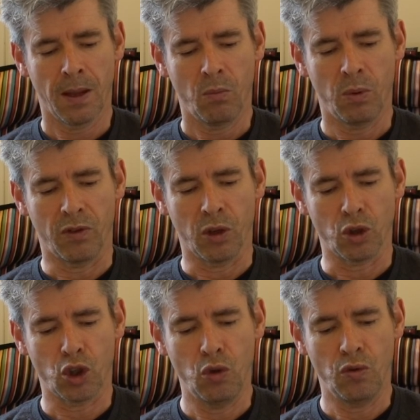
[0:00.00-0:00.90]
We've
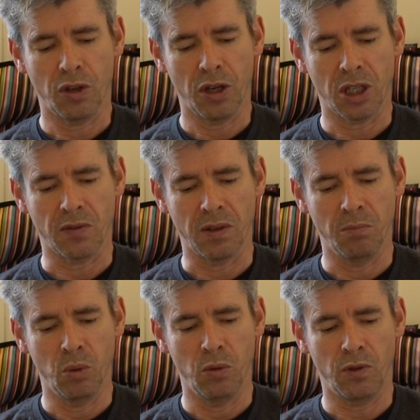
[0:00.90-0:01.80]
got 2/3 of it
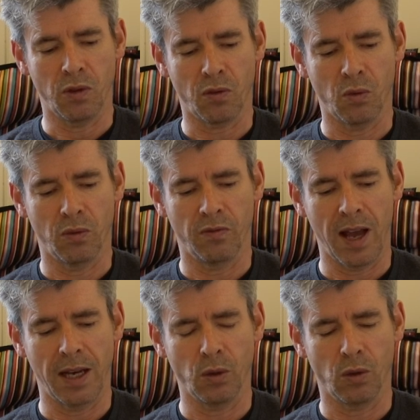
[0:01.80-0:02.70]
moved to Thorn
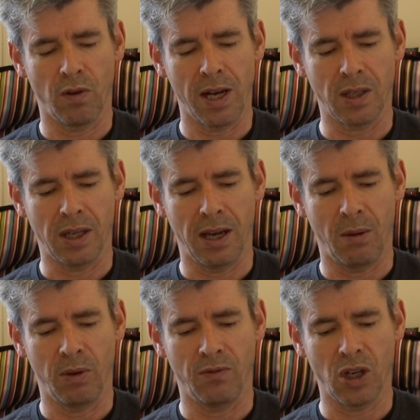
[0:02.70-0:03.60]
Valley already,
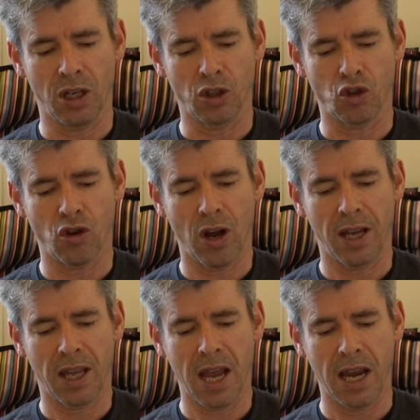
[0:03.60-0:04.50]
and we've dug a dry
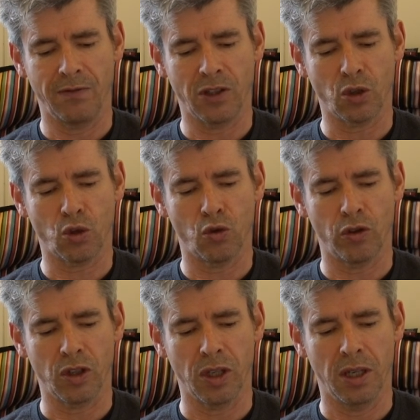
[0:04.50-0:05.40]
cave to store
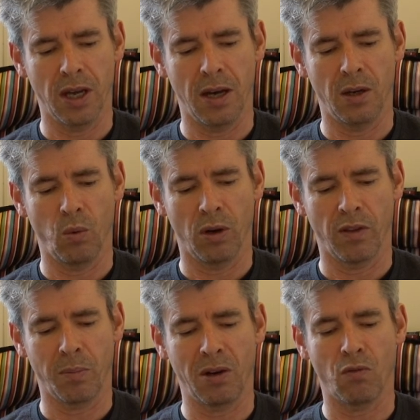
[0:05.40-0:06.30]
it in under one of
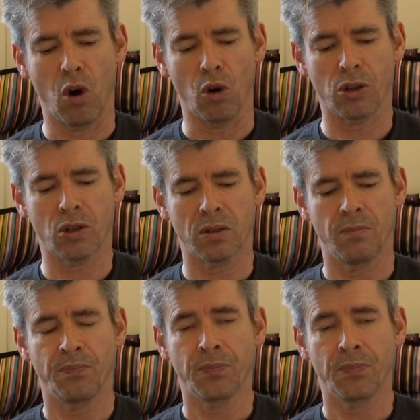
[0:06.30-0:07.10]
the big rocks.